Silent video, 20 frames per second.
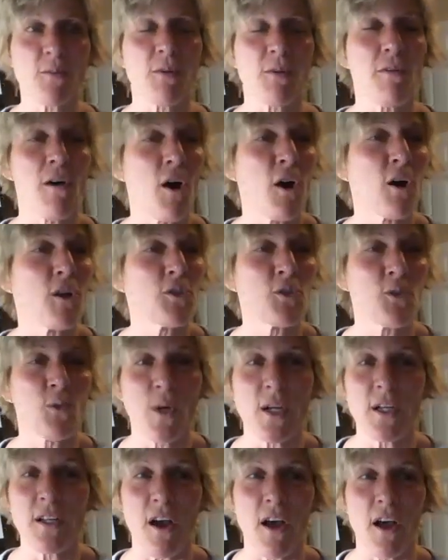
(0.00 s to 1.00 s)
We've all
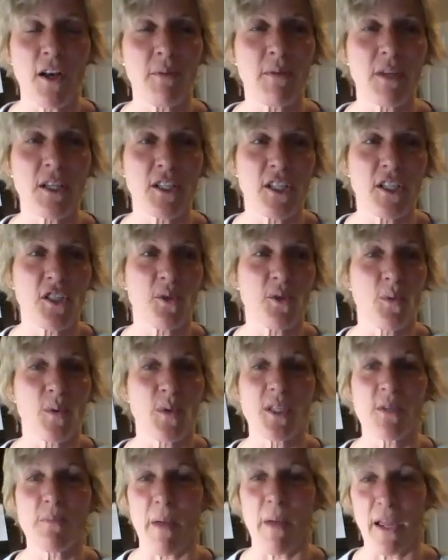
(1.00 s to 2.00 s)
joined on a mission to
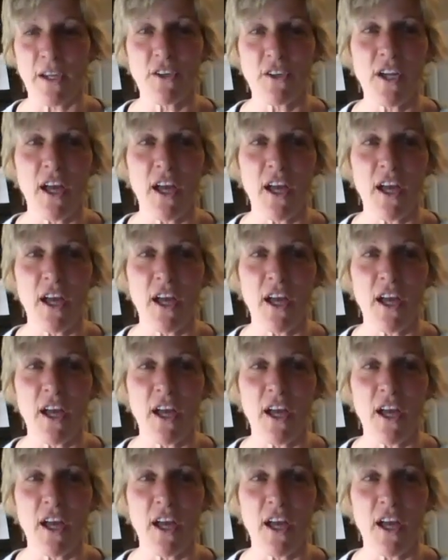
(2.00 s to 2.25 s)
inspire